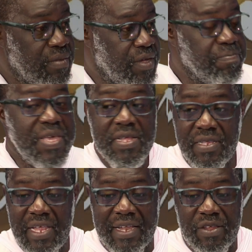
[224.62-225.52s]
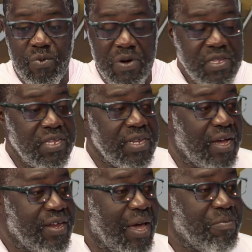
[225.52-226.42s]
It means that the worst thing
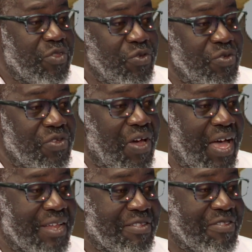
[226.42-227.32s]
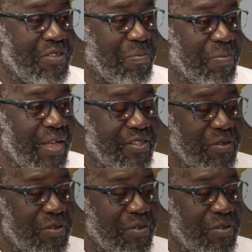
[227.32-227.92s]
that could happen to you is your heart stop and